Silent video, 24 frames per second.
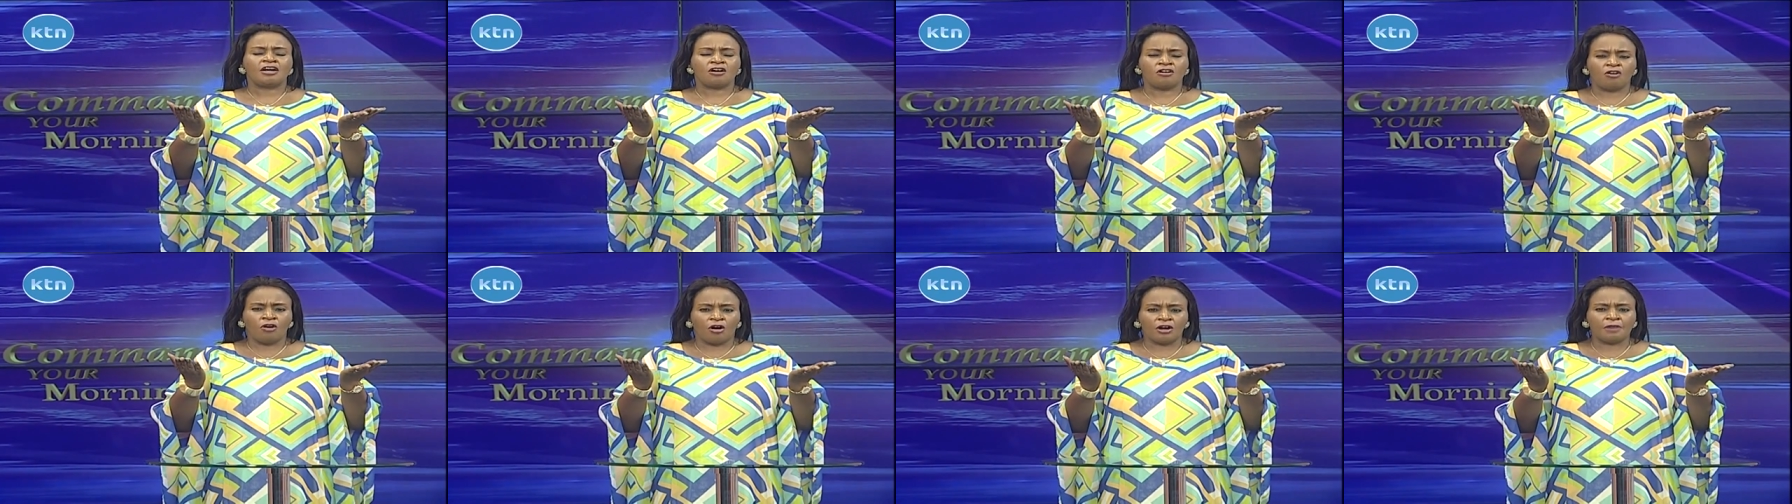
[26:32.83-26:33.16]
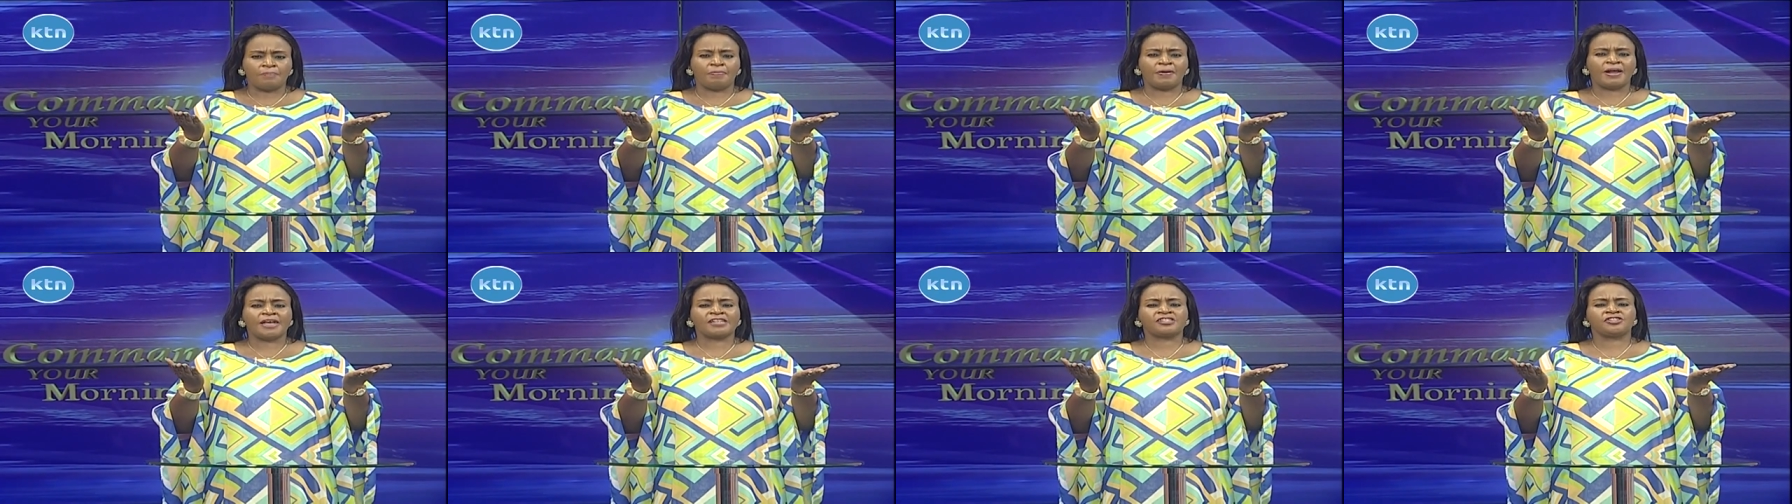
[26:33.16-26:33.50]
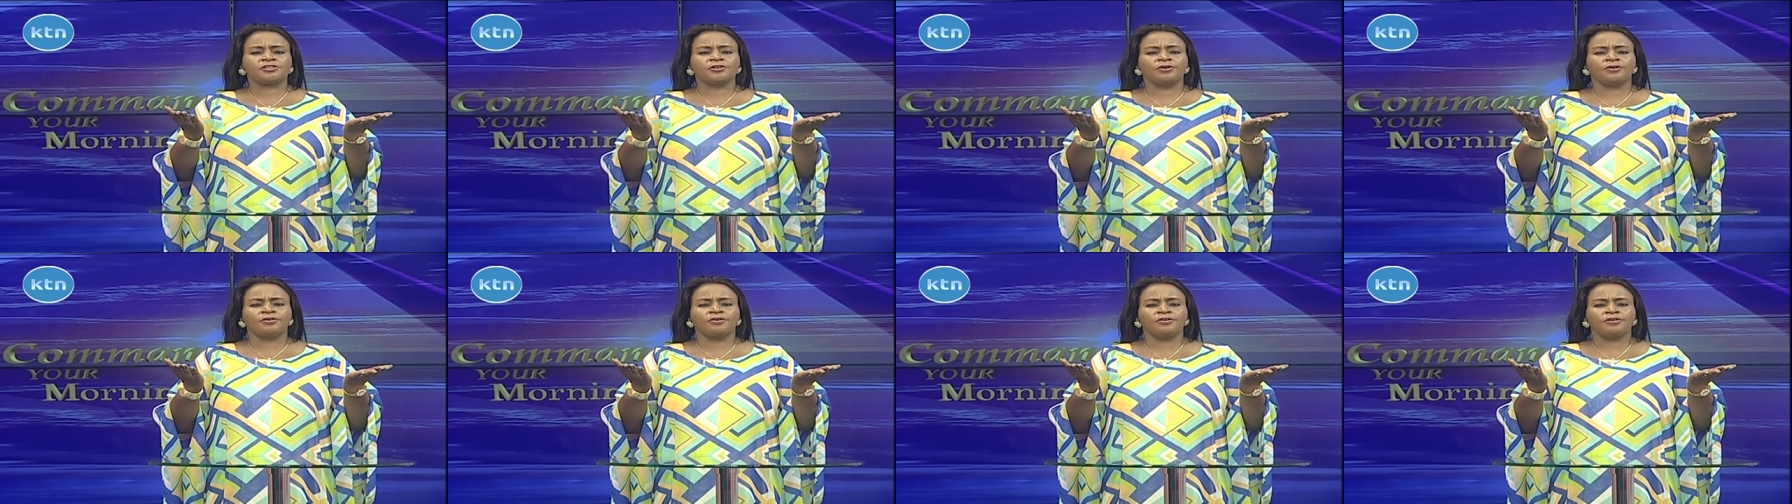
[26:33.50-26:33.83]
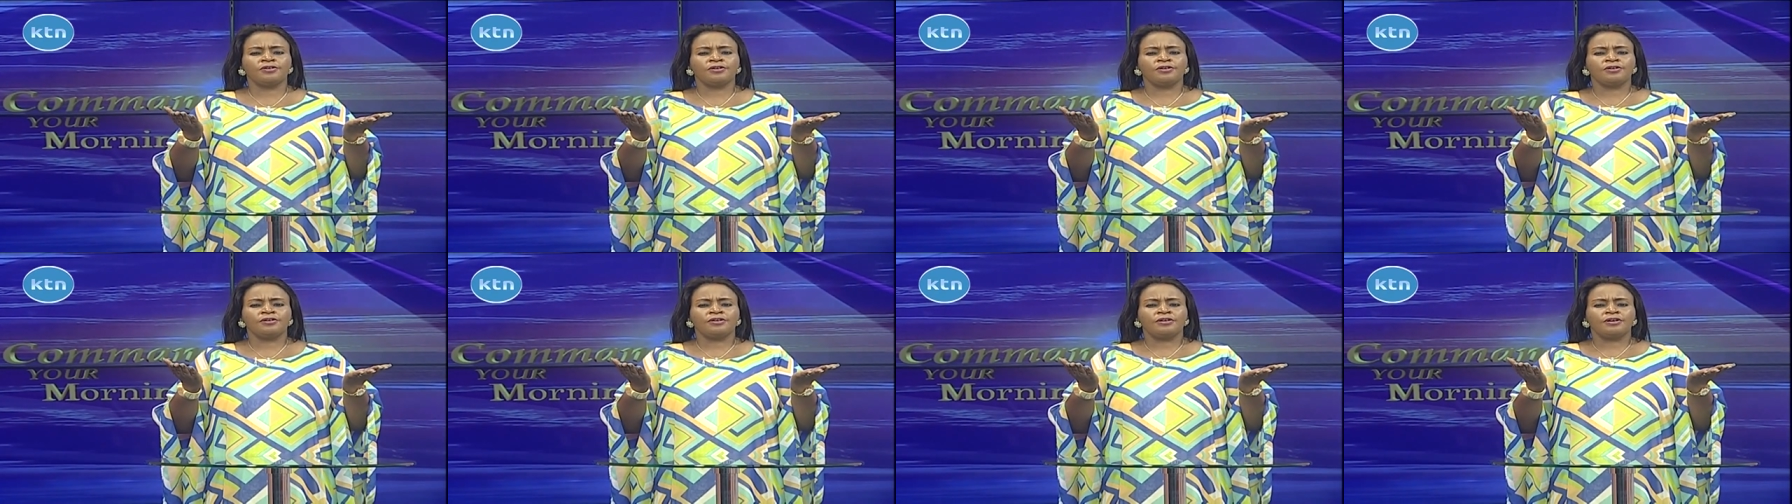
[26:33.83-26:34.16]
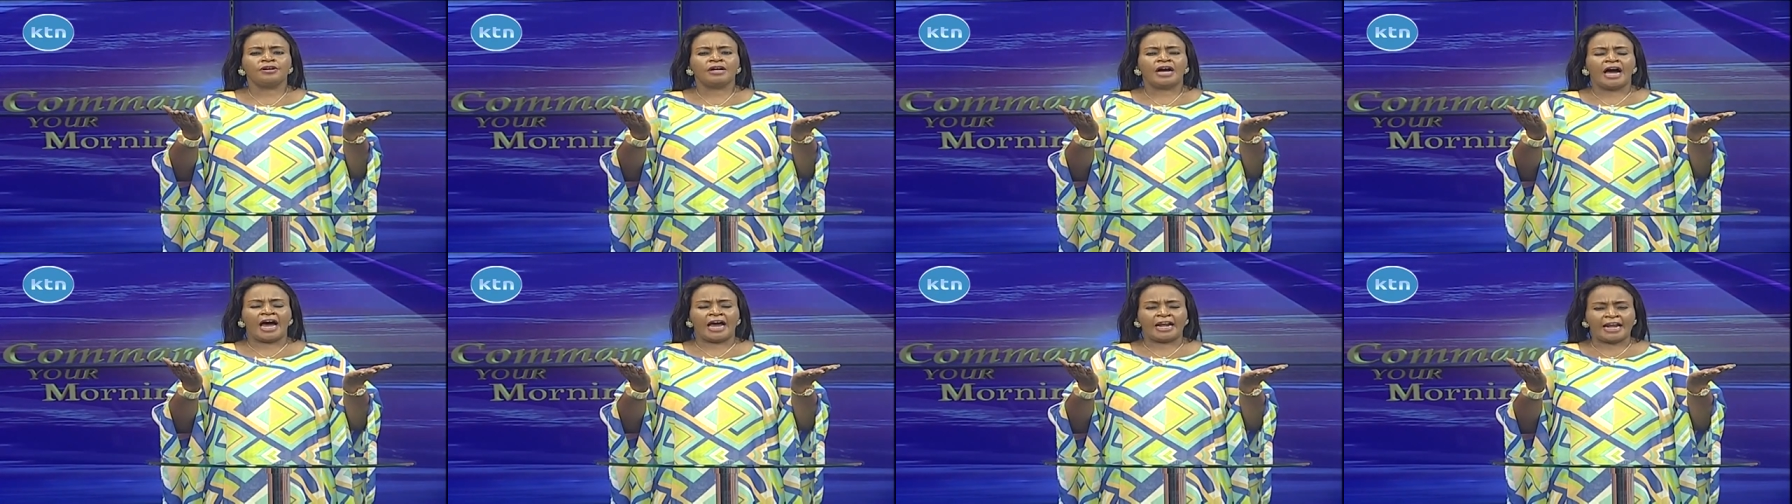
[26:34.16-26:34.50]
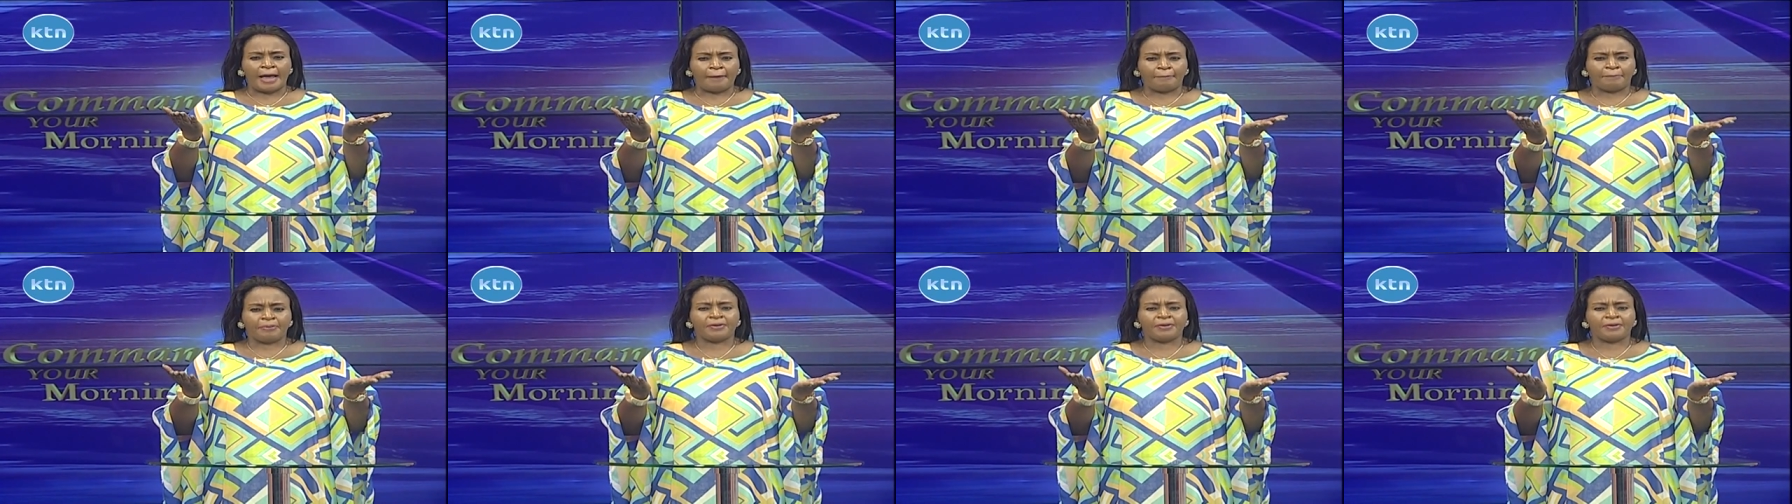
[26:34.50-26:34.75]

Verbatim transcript: God bless you, and I